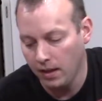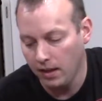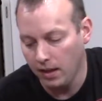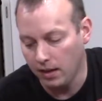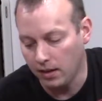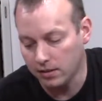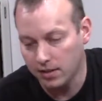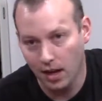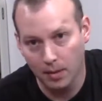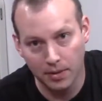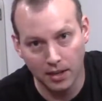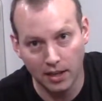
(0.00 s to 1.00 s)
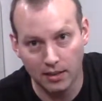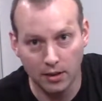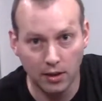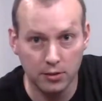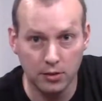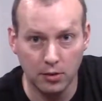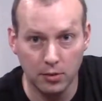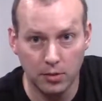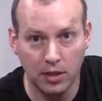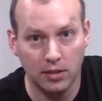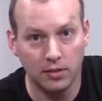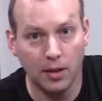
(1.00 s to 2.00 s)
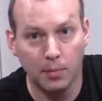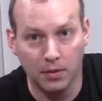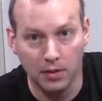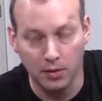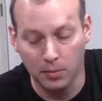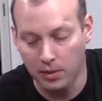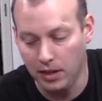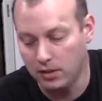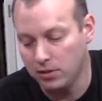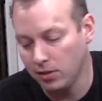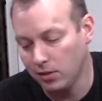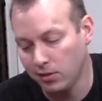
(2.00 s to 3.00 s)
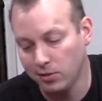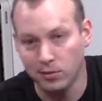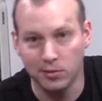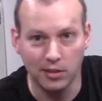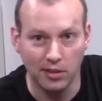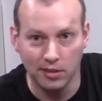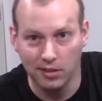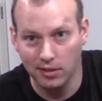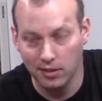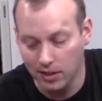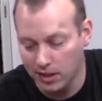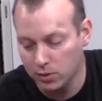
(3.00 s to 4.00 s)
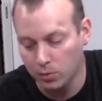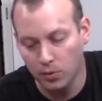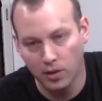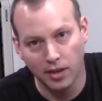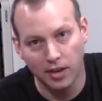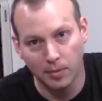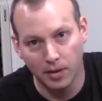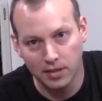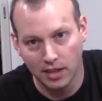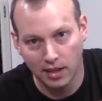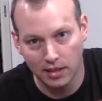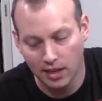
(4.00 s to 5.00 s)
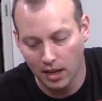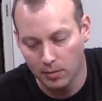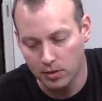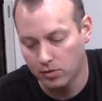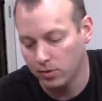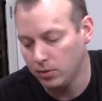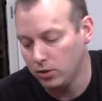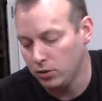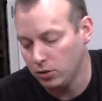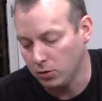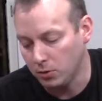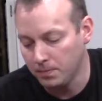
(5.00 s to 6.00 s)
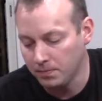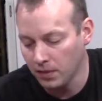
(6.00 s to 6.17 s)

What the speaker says: And on top of that, they're also healed up a little bit, so they're a little less worried about taking damage from the 2.